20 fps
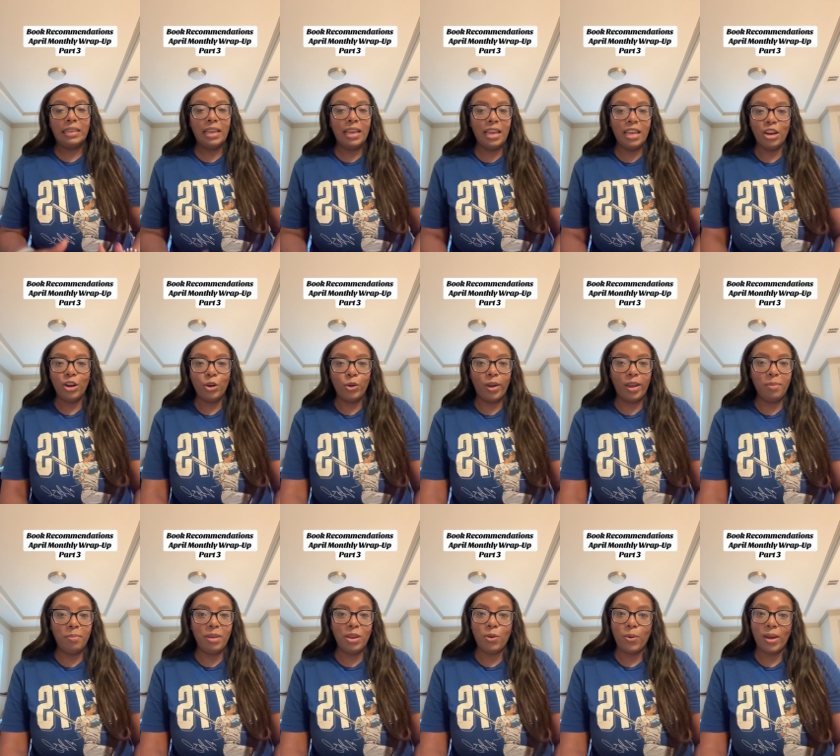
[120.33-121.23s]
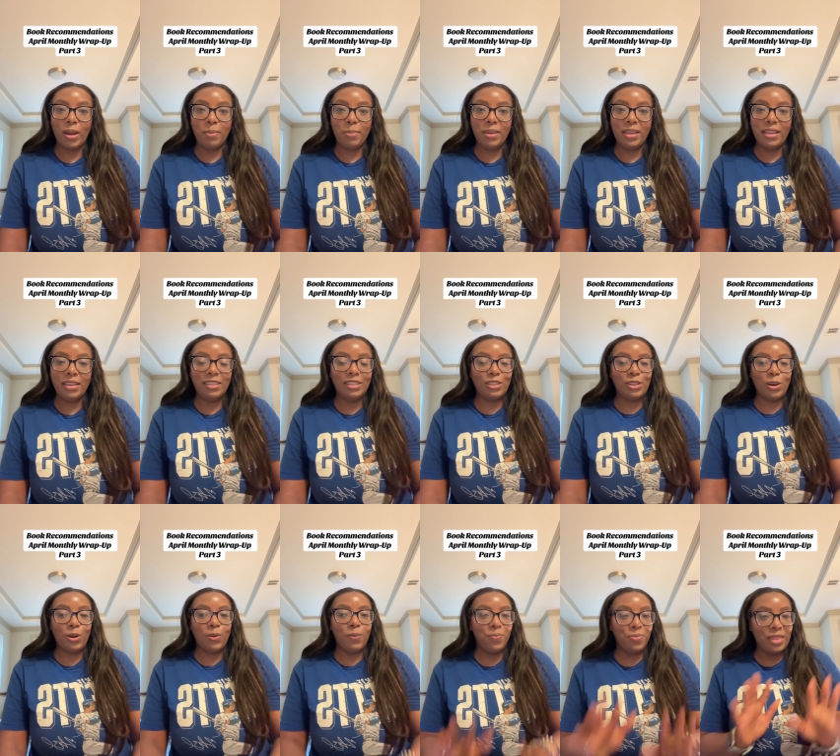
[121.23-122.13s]
it annoyed me quite a bit.
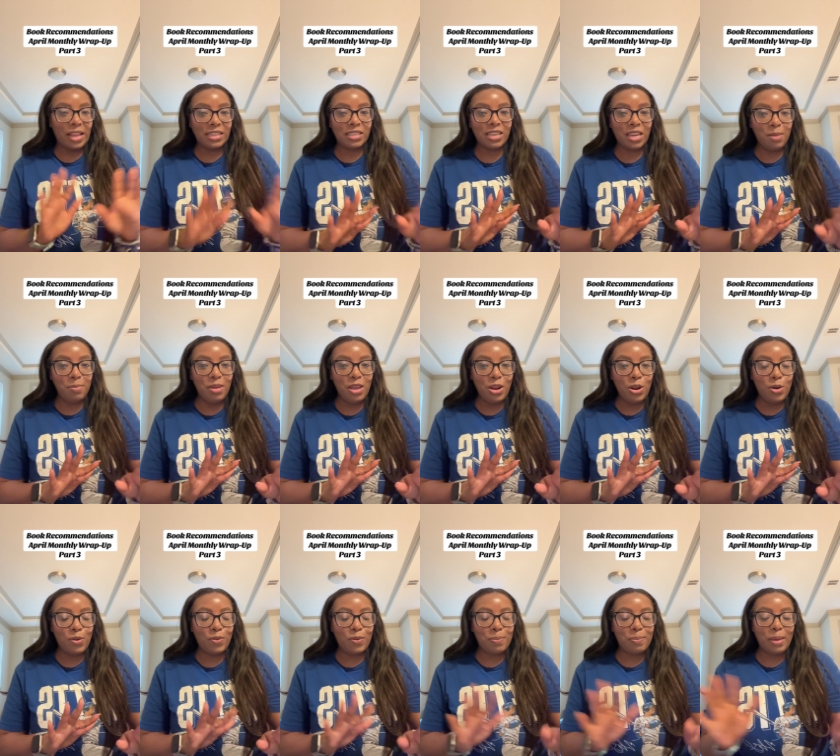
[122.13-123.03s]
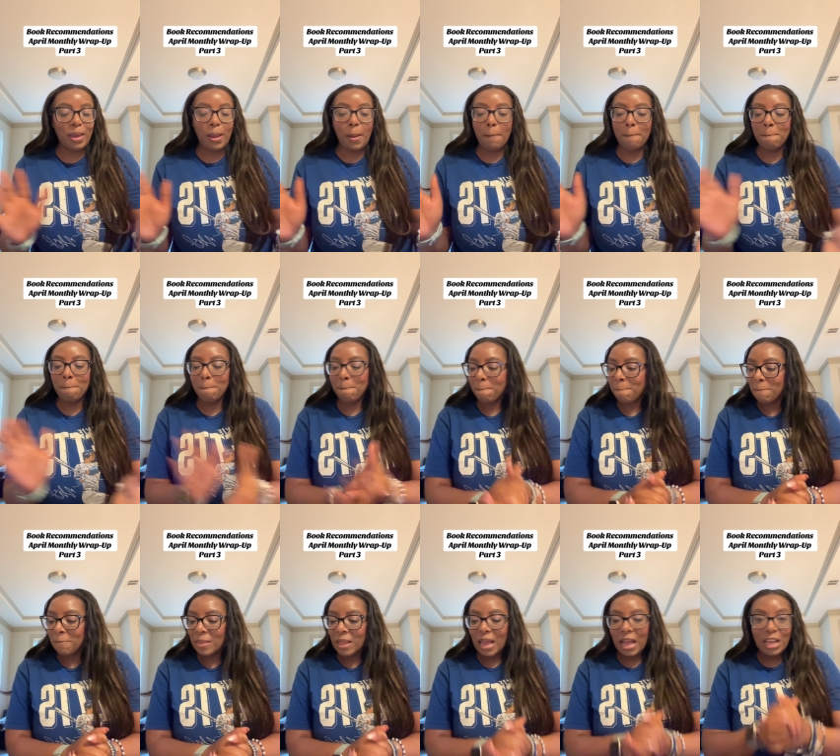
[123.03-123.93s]
So that's gonna be a no from me.
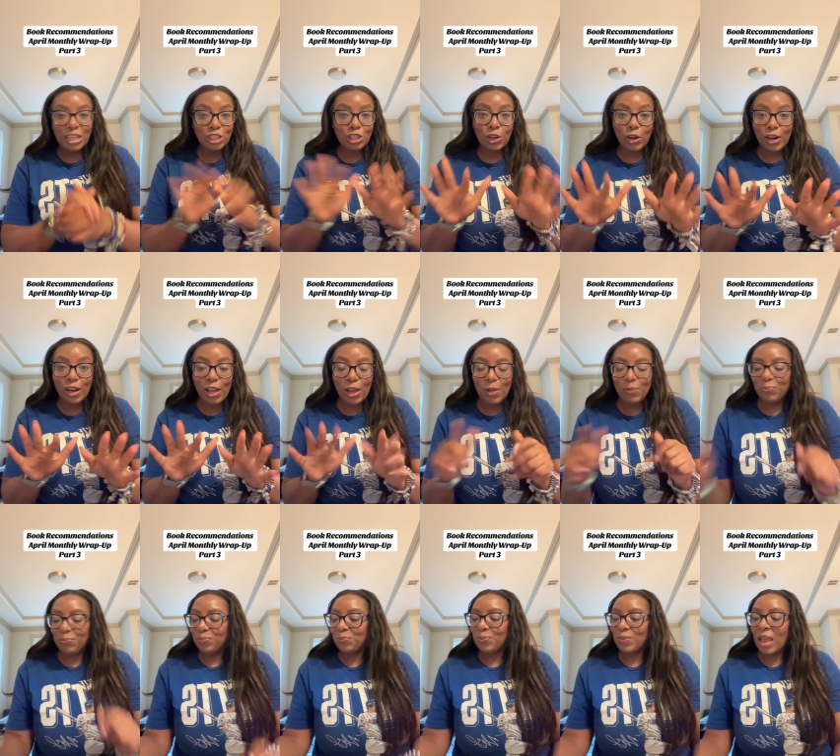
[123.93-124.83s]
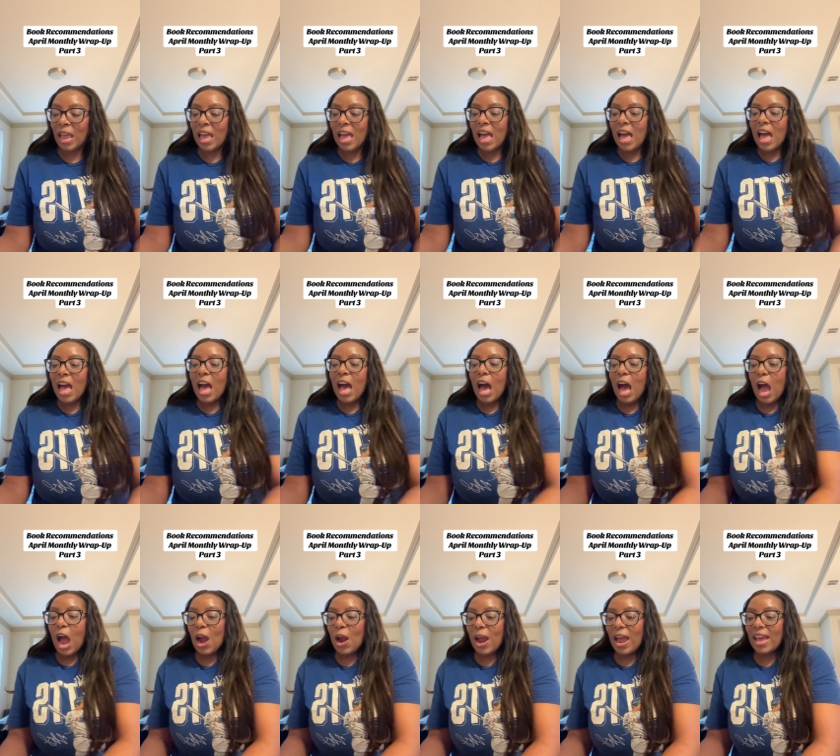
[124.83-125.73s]
Sorry, y'all.
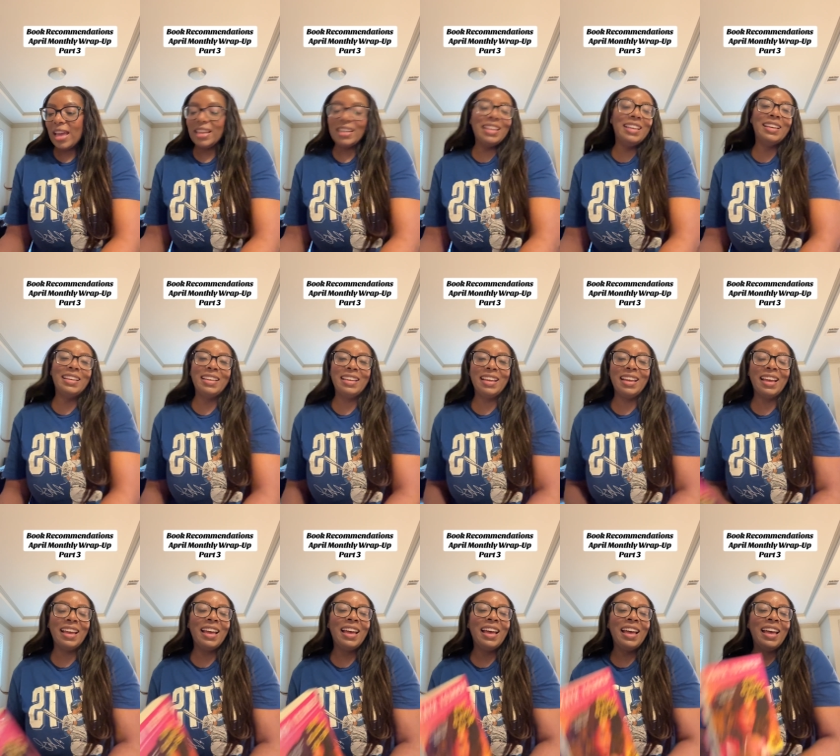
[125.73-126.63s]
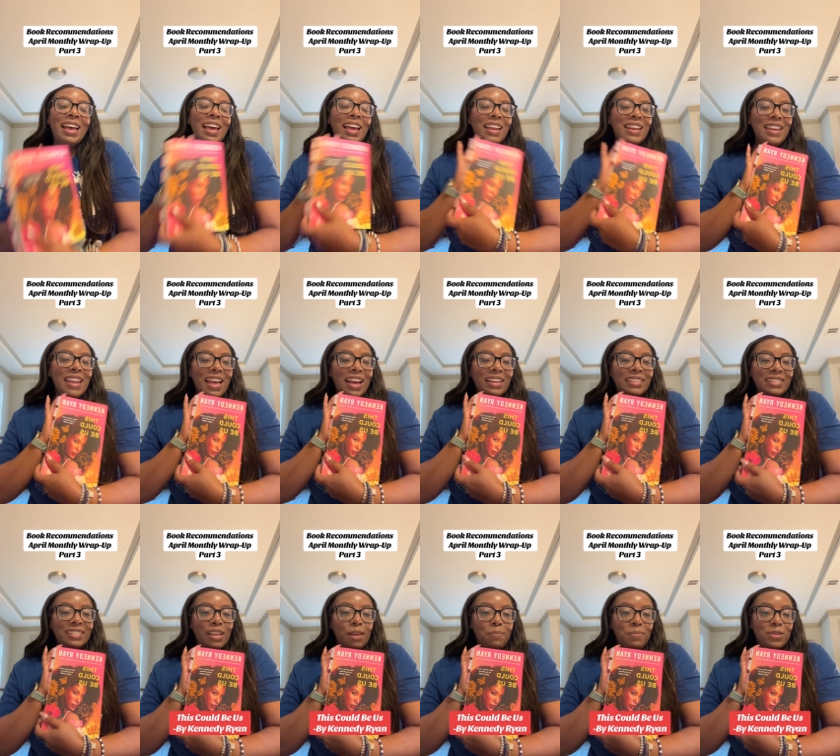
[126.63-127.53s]
All right,
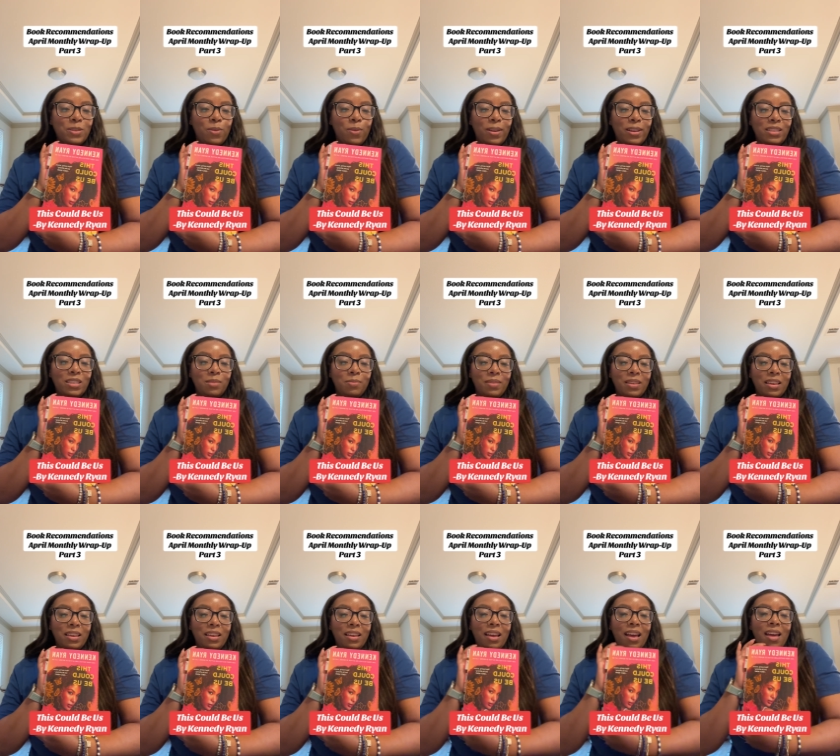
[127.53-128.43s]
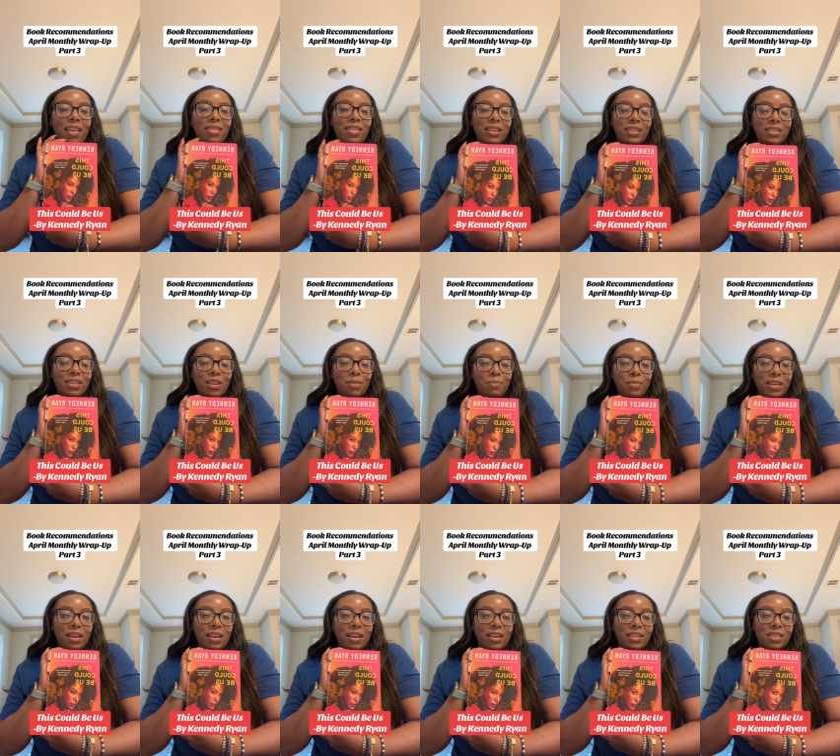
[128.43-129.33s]
next up is going to be This Could
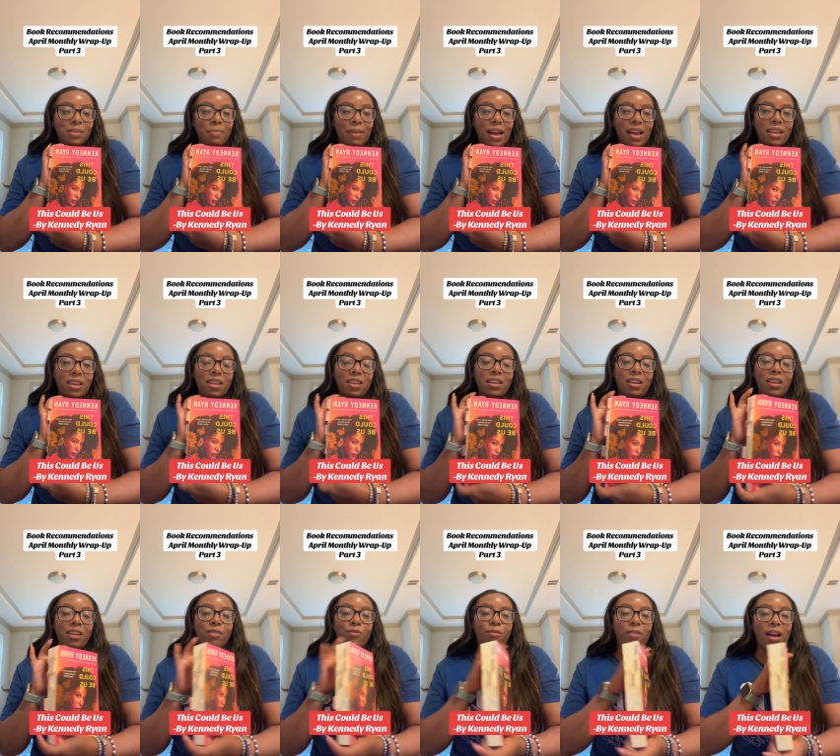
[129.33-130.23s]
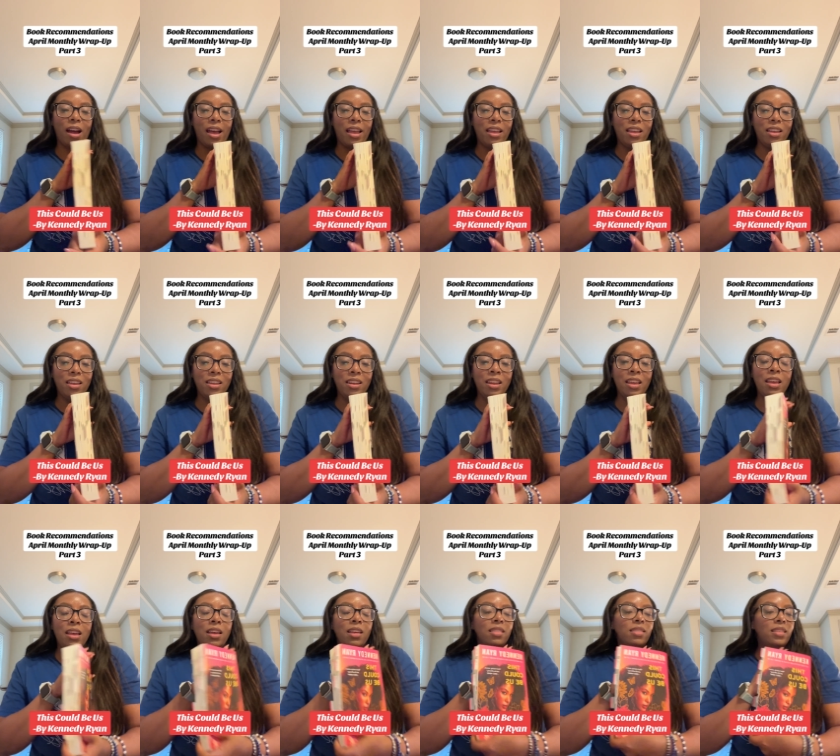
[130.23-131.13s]
Be Us by Kennedy Ryan.
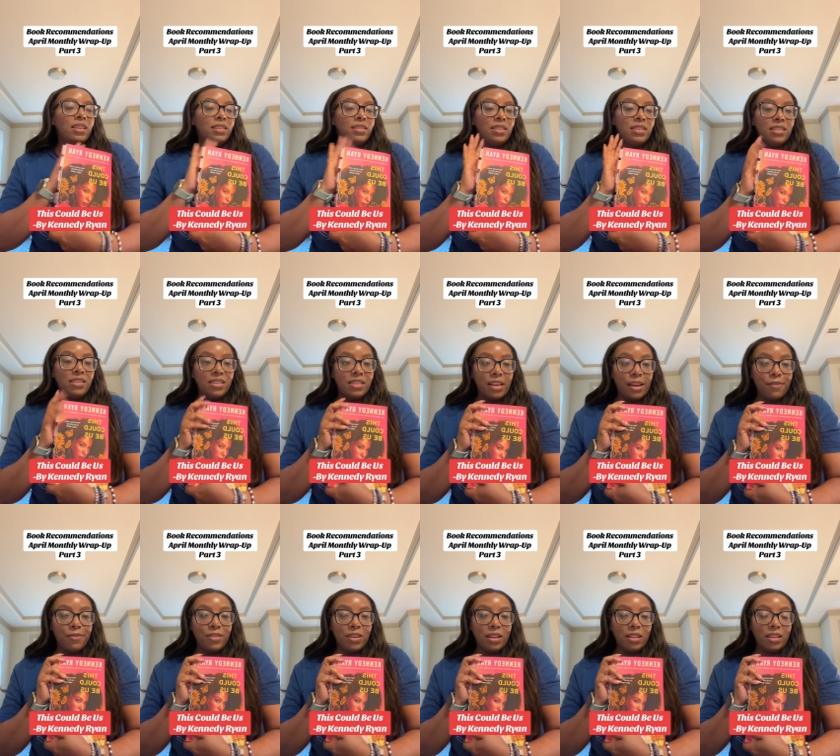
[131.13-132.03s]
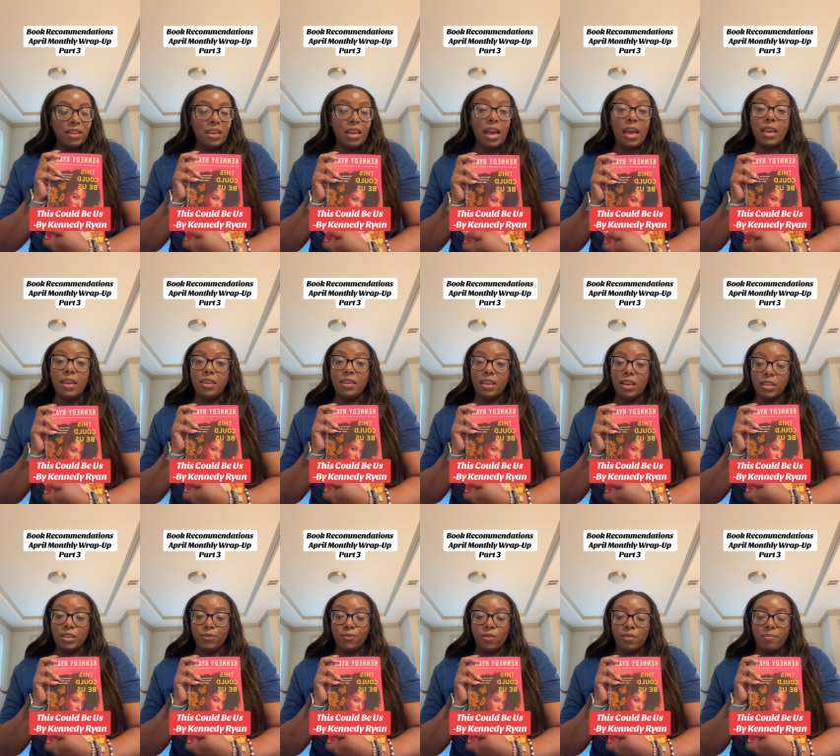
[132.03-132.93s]
This is definitely a
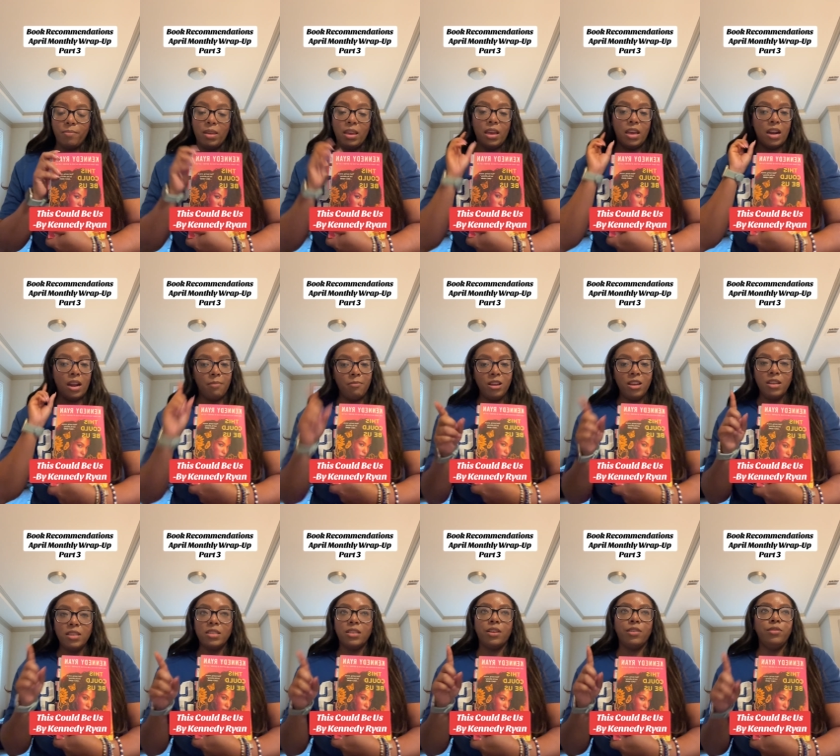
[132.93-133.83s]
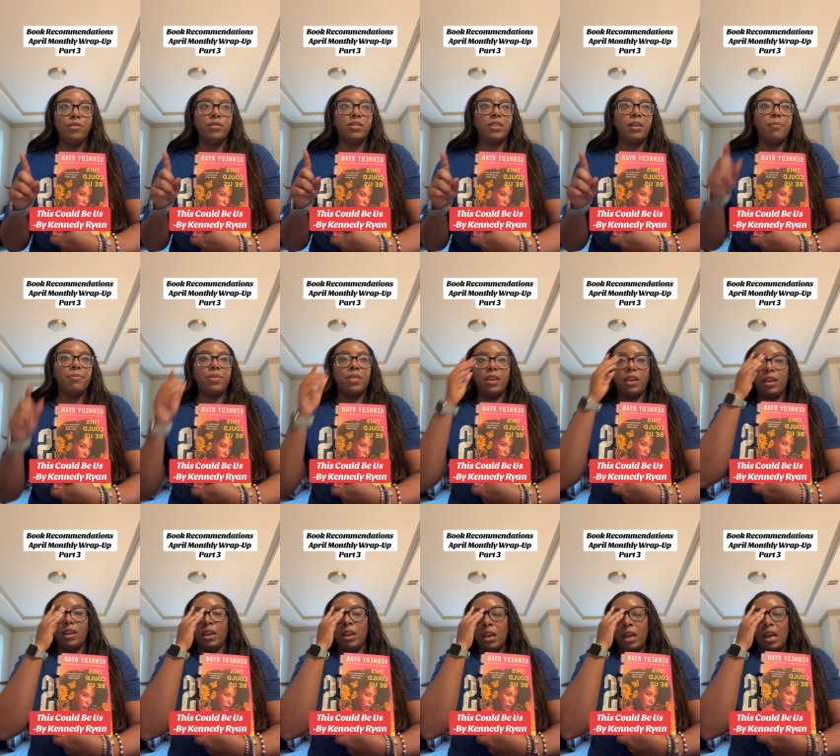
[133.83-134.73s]
yes from me and I'm gonna tell you
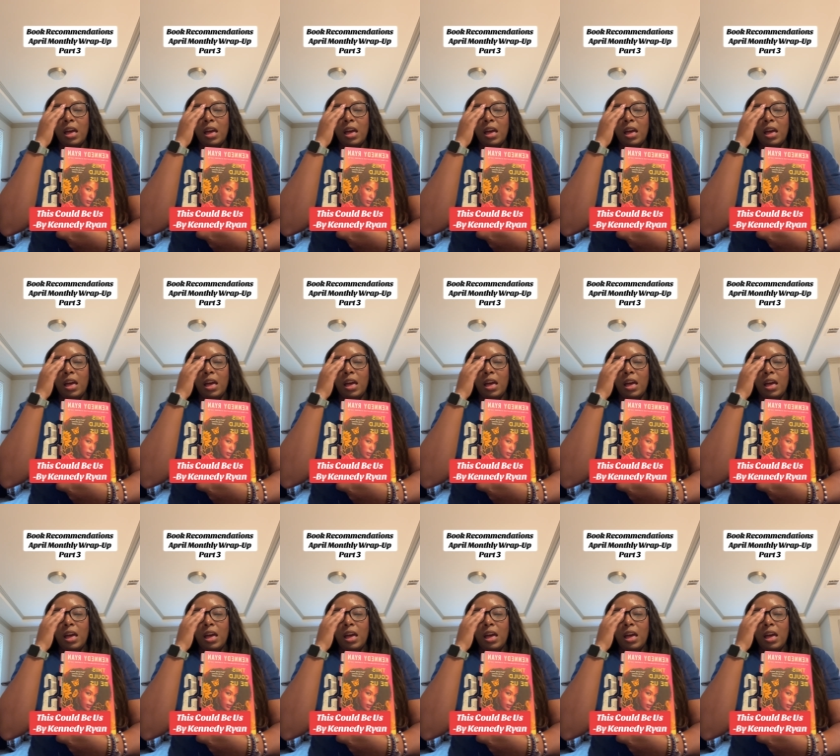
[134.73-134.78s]
something.